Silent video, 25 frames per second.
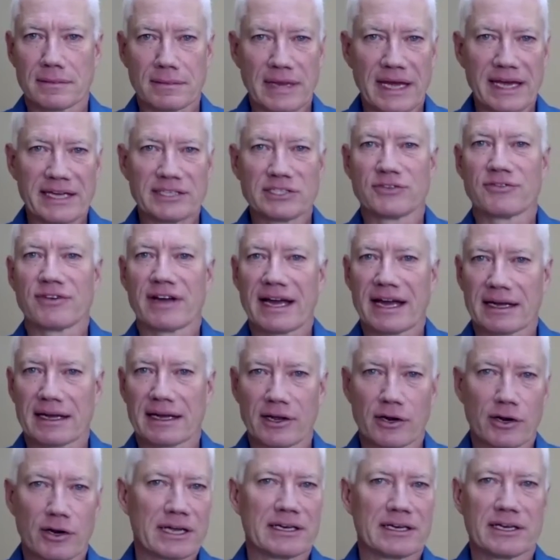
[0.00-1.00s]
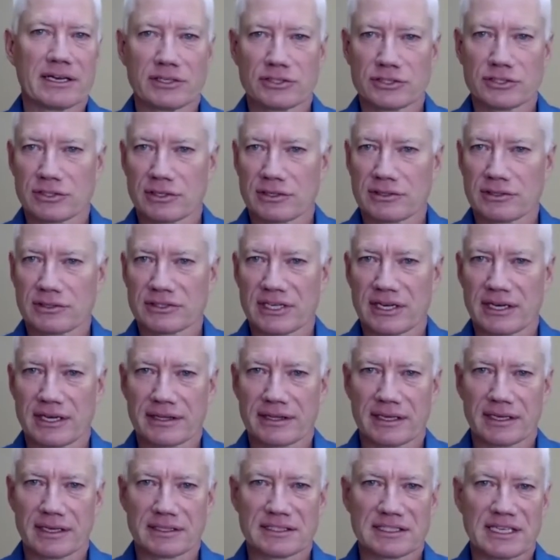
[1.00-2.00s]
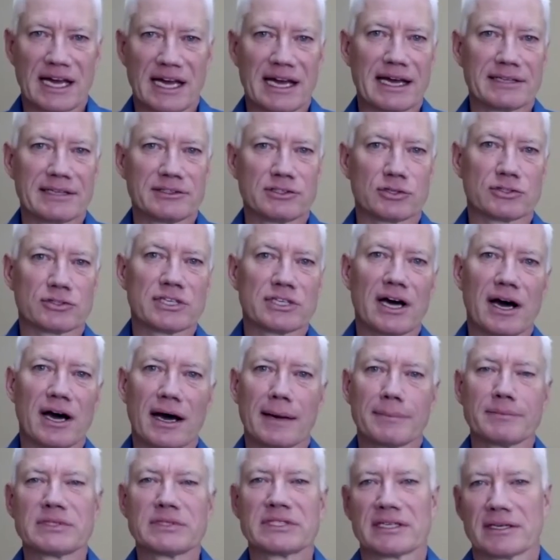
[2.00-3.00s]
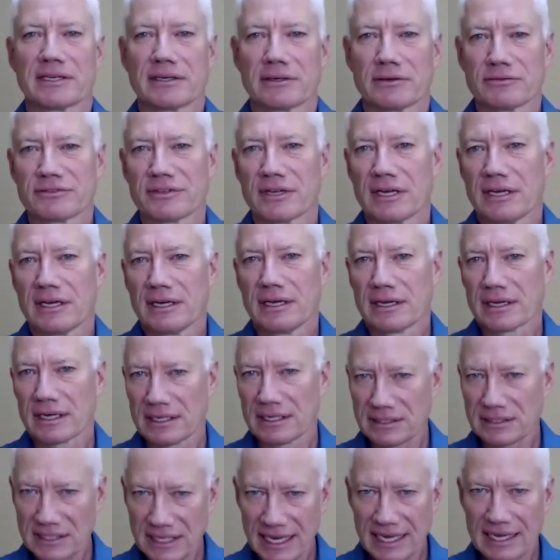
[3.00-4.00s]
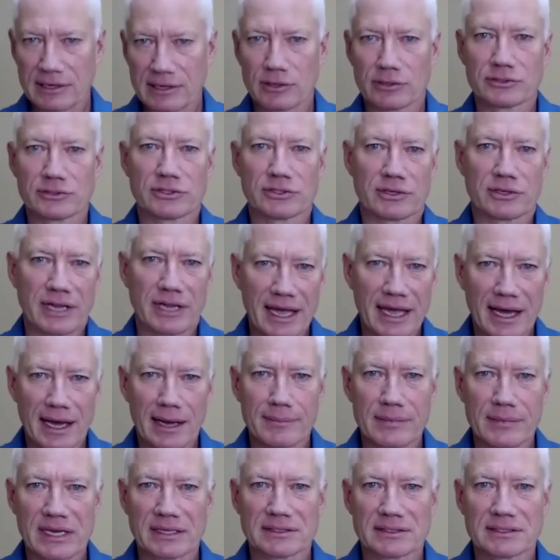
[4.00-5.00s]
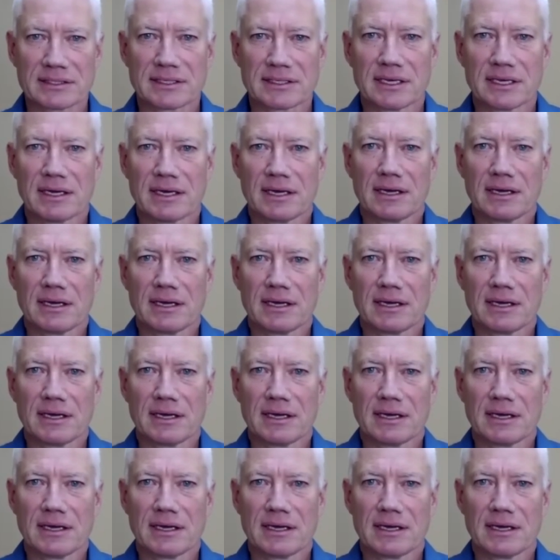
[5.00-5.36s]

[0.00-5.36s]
HVAC air conditioners on the sides or tops of containers or cabinets,